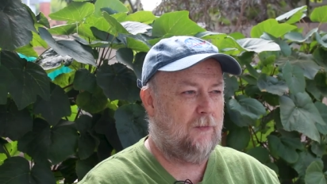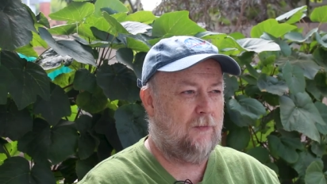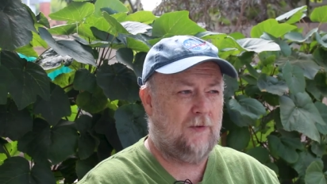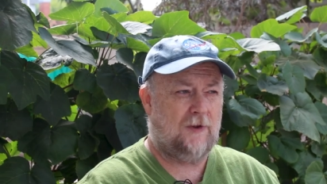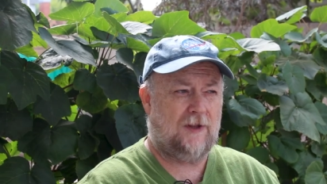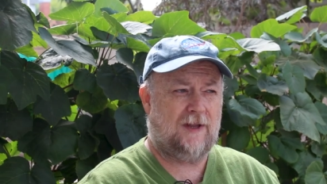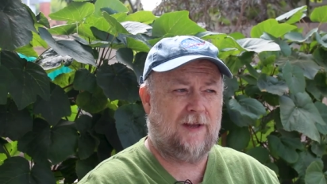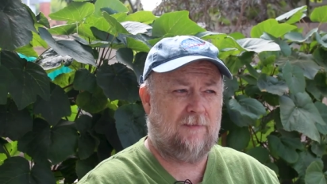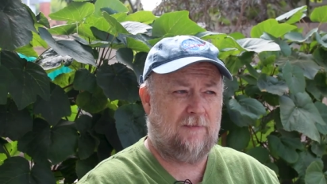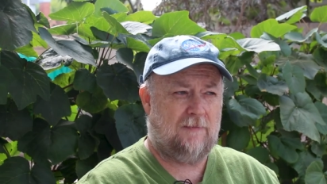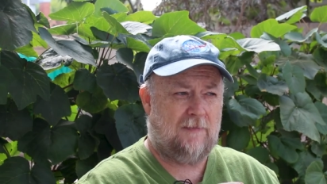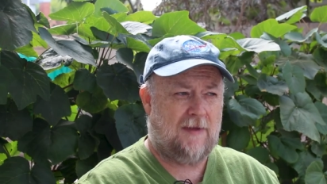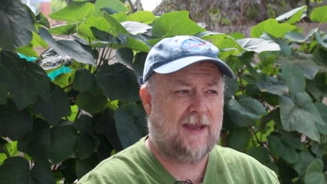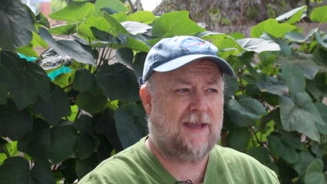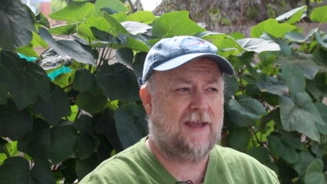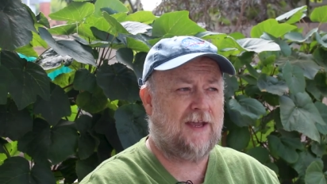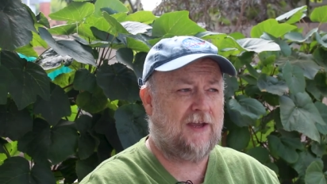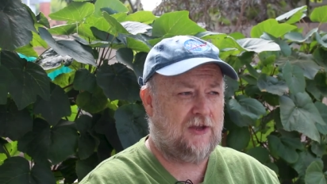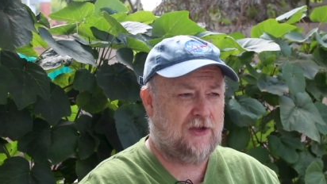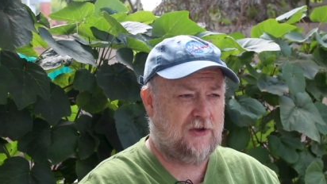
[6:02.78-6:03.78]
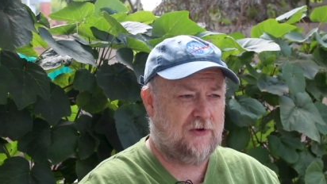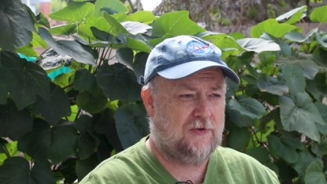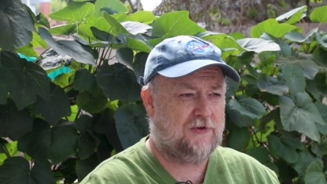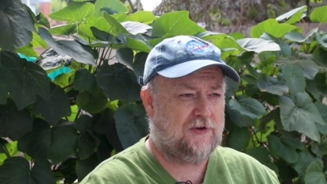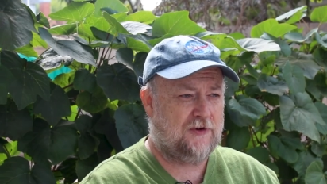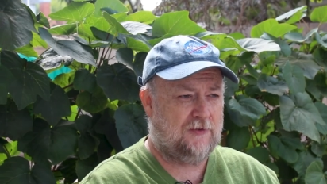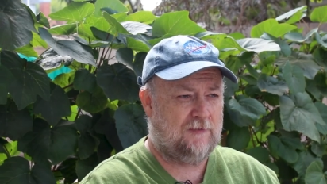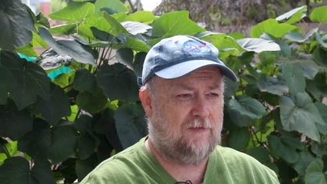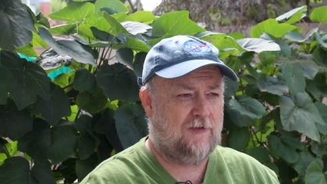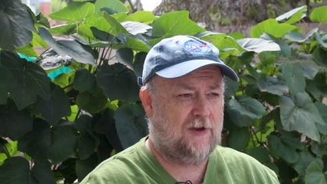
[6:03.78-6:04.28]
really making
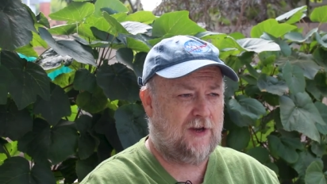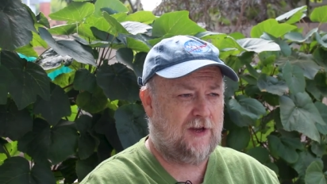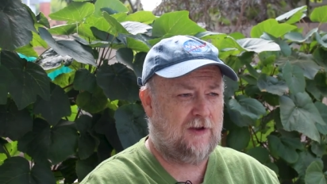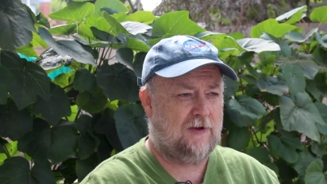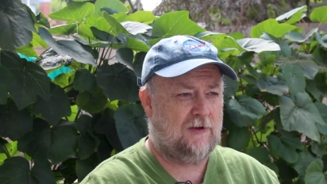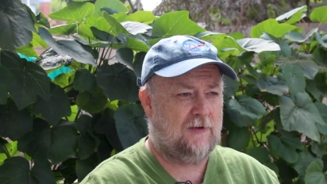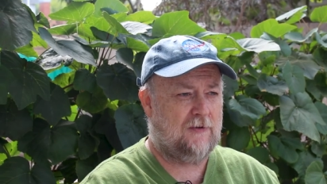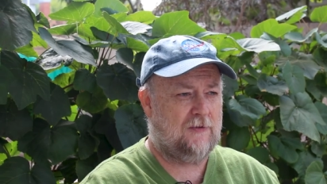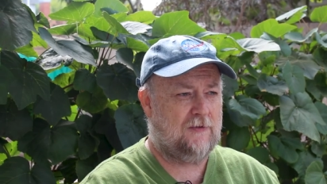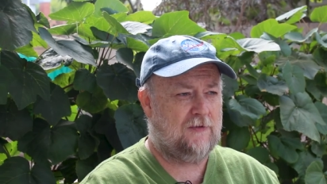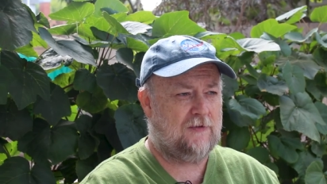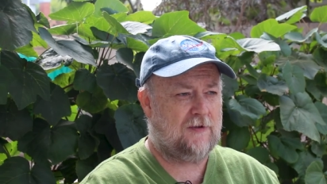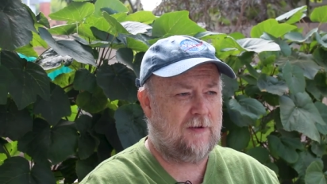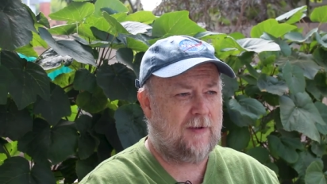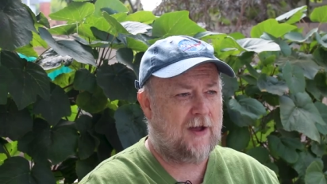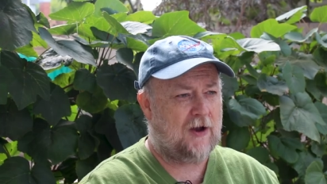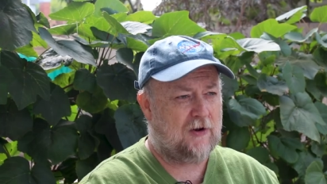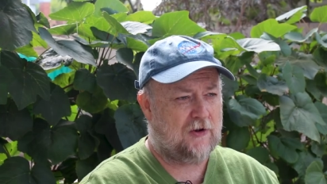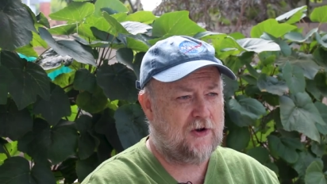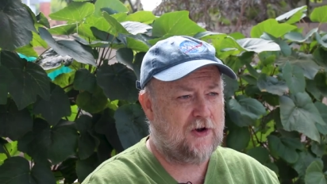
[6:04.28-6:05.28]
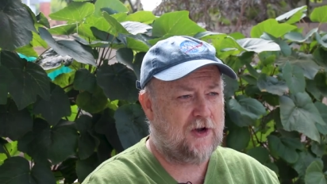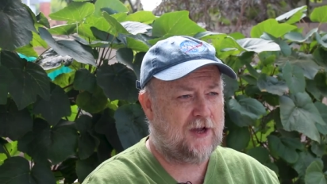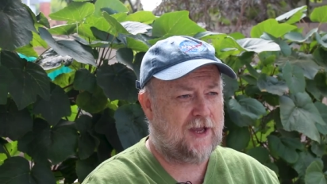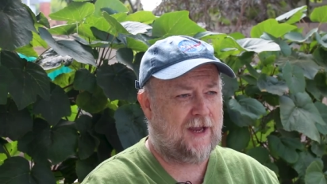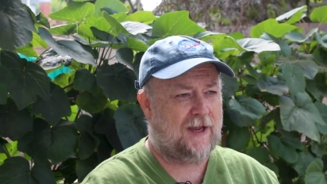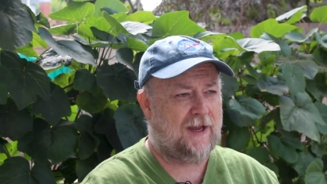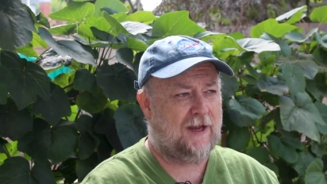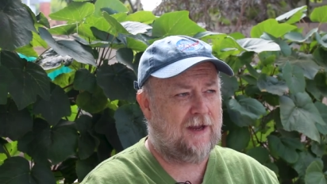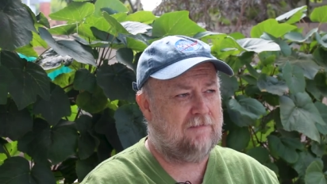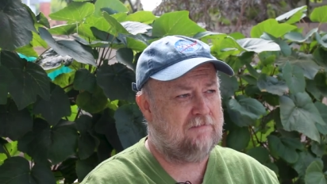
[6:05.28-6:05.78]
YouTube videos about
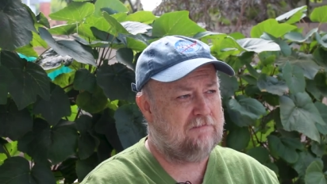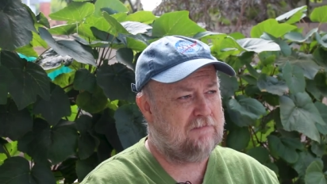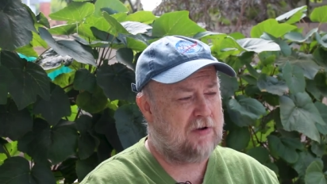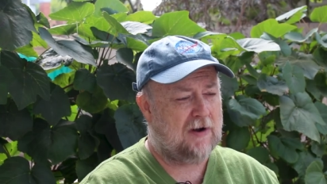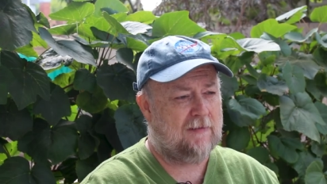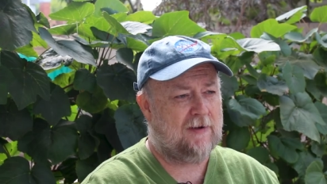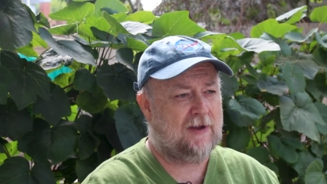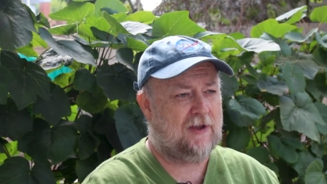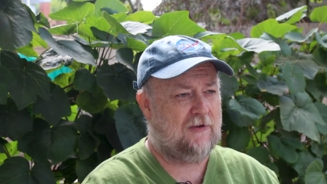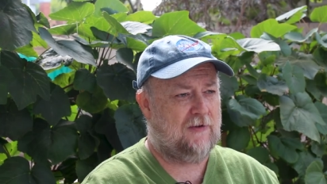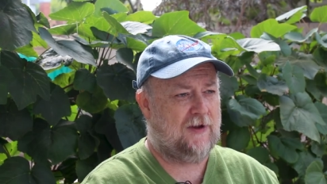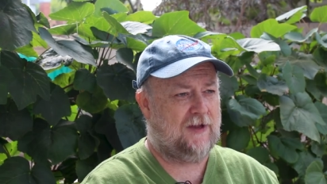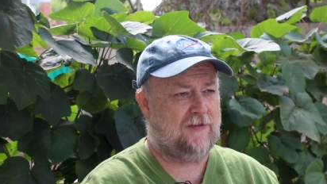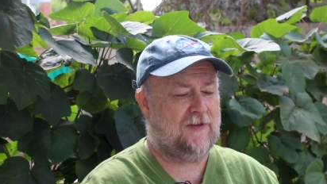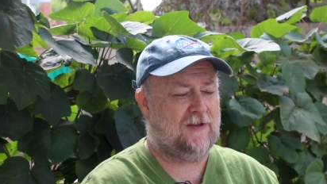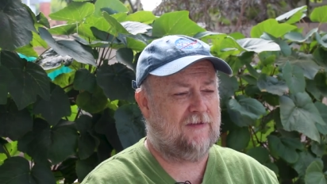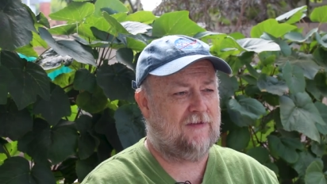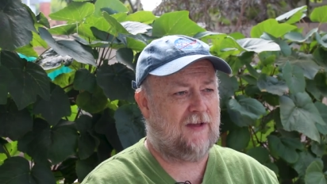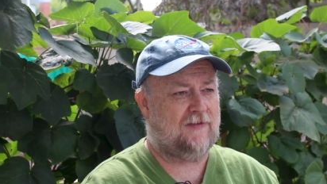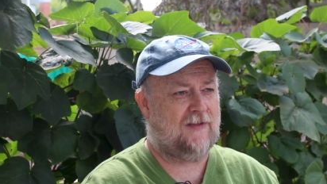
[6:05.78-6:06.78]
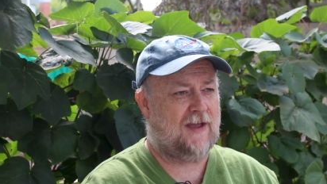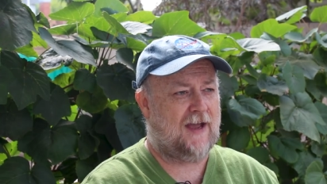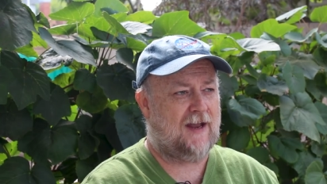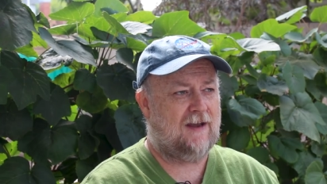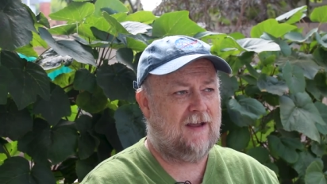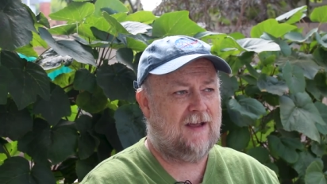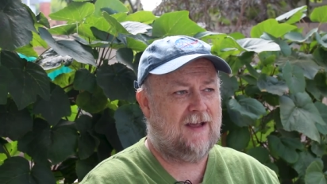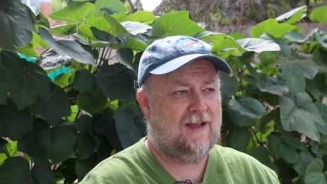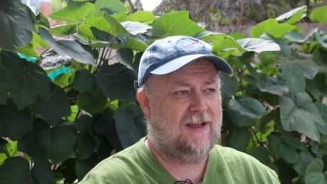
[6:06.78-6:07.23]
cooking and barbecuing and things like that